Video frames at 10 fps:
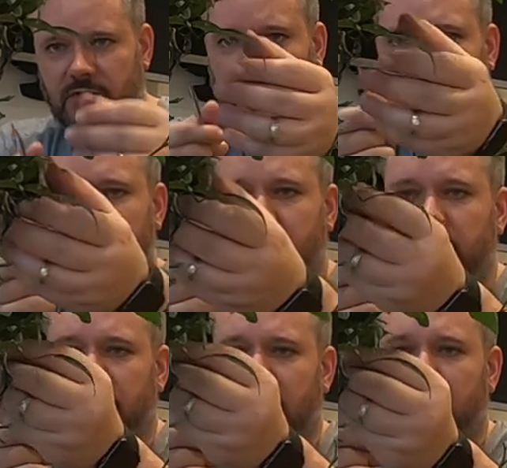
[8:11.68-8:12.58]
trying to
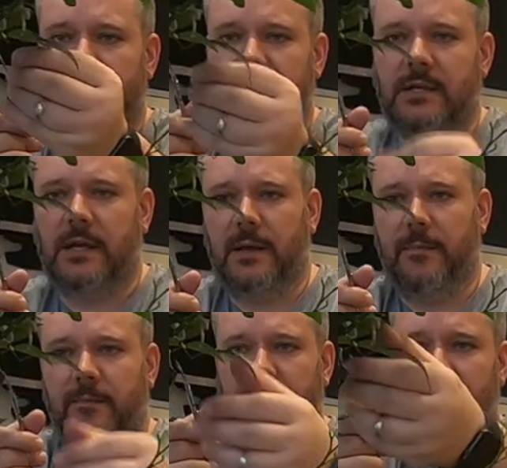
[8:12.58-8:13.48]
put out
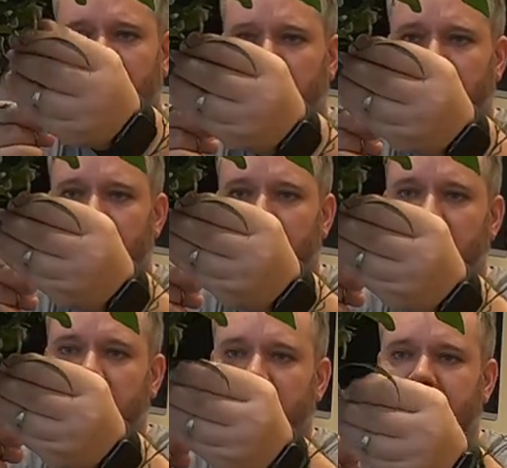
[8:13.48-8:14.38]
um,
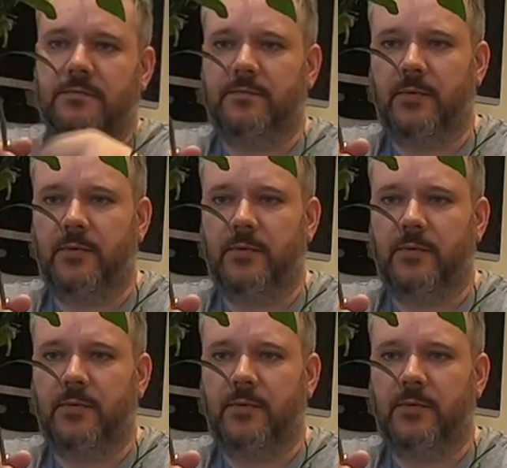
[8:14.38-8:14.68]
fruit is